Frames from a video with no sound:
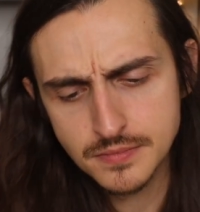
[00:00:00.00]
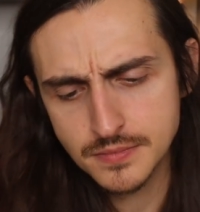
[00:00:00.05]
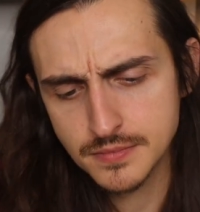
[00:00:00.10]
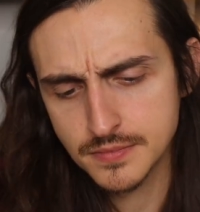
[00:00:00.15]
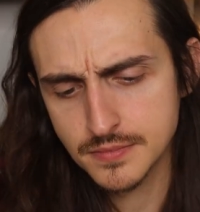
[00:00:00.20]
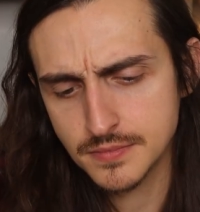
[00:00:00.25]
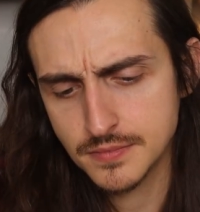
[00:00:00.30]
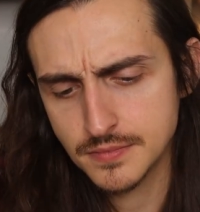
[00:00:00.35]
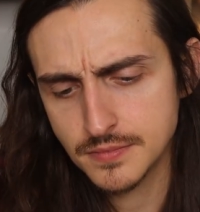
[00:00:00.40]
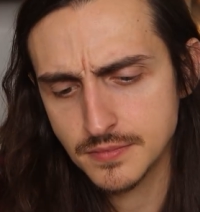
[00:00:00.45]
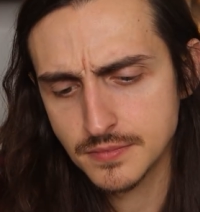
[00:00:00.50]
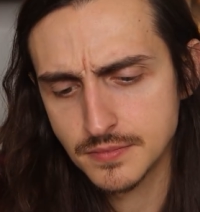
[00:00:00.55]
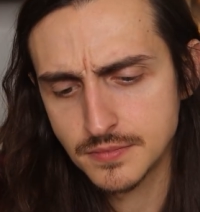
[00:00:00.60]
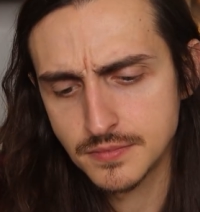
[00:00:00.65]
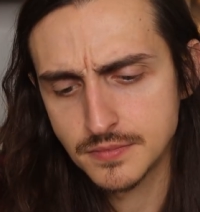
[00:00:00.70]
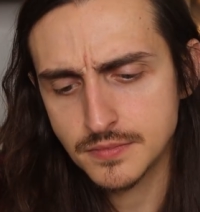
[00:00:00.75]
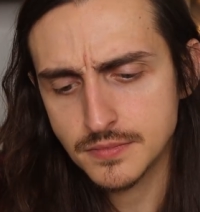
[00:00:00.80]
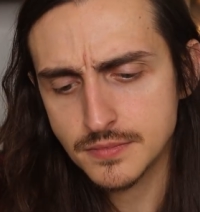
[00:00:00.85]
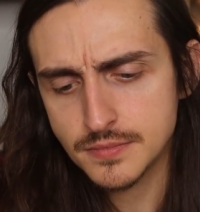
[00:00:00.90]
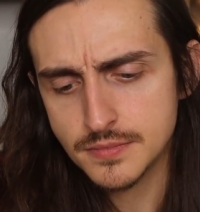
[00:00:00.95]

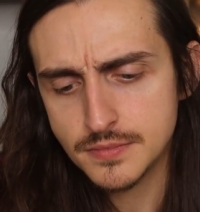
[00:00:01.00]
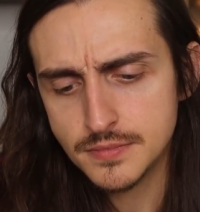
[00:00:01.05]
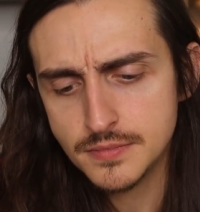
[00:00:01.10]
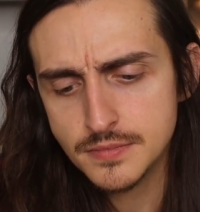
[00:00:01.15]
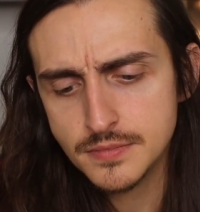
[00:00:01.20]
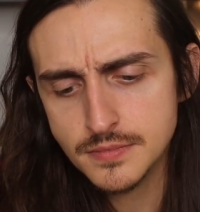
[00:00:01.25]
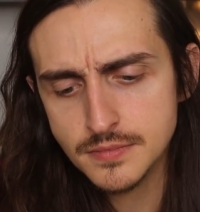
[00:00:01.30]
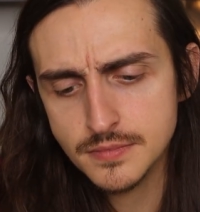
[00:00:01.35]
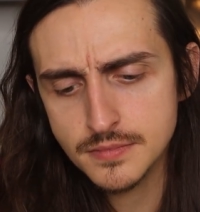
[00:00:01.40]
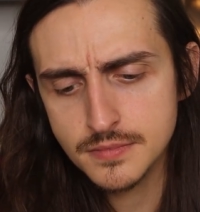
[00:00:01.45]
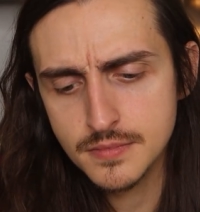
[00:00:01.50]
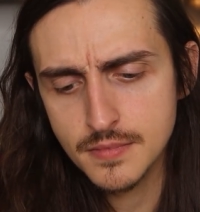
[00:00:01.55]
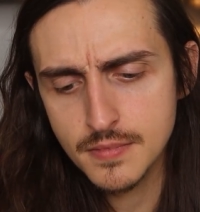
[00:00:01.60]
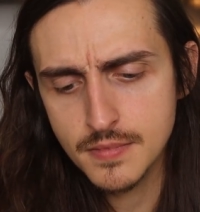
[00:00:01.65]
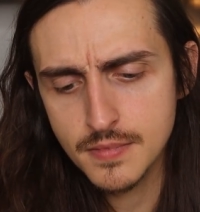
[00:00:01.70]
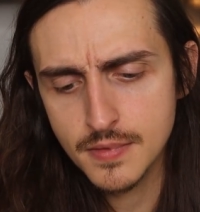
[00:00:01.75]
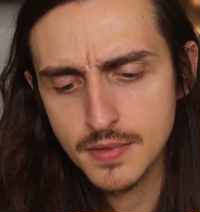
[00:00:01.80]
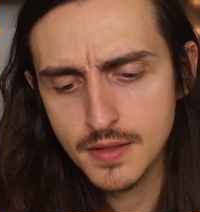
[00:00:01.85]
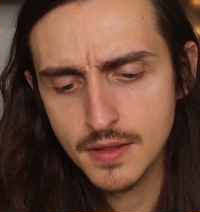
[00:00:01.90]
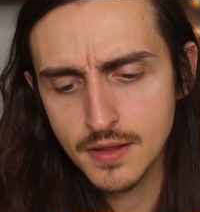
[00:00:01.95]

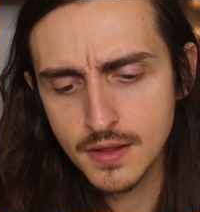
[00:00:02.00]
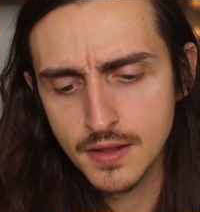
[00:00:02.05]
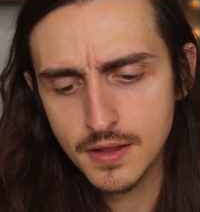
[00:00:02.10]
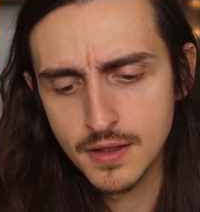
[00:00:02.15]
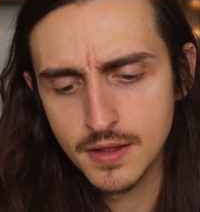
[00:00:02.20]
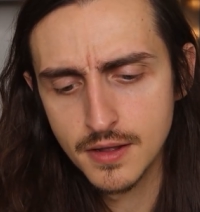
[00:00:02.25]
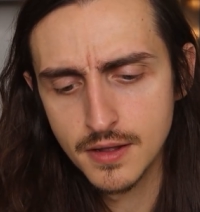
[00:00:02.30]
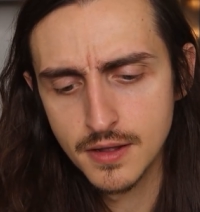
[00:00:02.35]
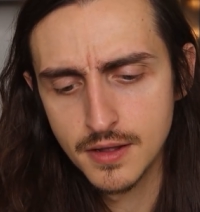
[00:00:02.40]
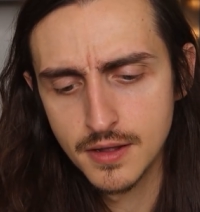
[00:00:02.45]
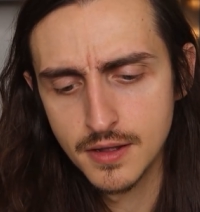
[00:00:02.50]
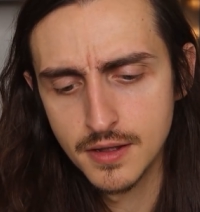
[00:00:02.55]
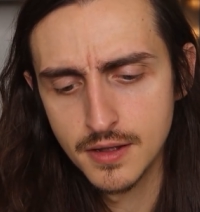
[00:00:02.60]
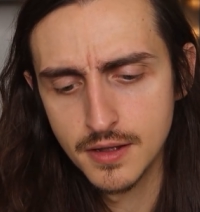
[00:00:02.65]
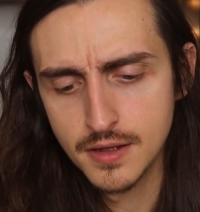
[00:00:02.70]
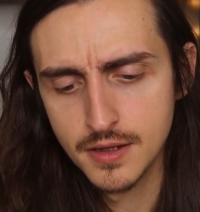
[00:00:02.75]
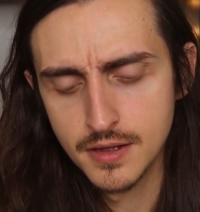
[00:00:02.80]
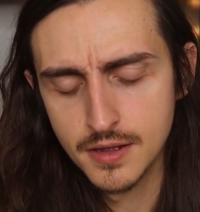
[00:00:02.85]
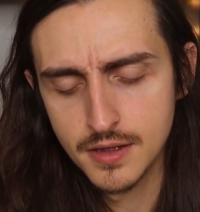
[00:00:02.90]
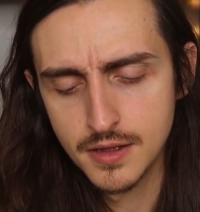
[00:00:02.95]

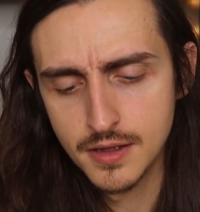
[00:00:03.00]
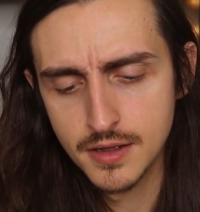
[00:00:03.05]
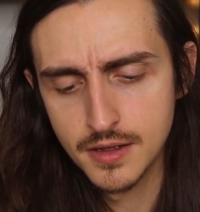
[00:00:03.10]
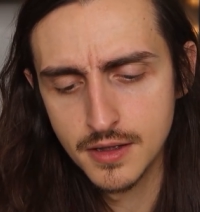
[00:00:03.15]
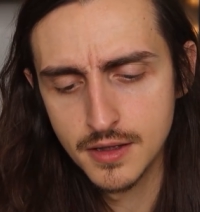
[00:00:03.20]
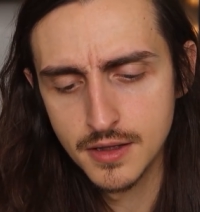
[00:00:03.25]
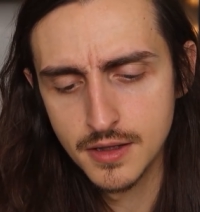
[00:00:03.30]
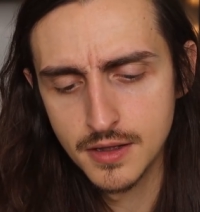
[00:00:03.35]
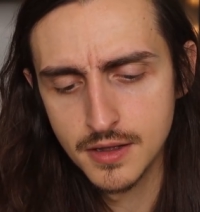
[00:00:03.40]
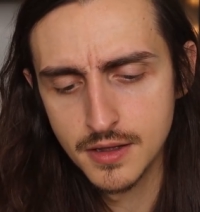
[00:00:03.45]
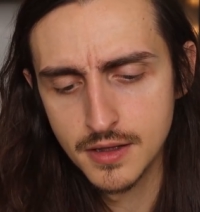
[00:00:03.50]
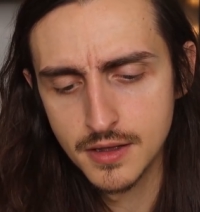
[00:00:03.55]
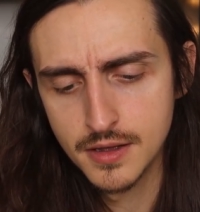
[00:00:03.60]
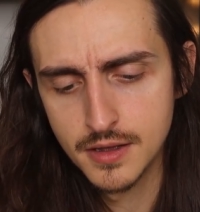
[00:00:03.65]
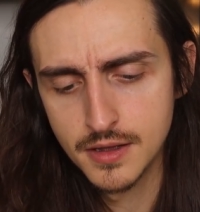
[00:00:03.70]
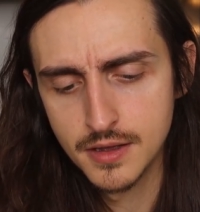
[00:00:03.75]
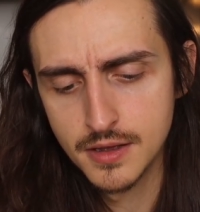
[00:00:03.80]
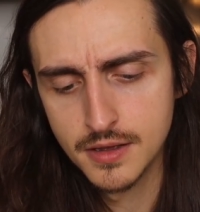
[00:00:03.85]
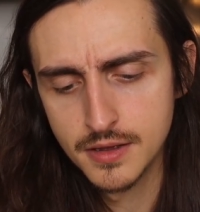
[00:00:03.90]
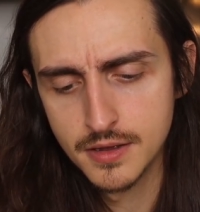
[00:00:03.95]
Nobody speaks.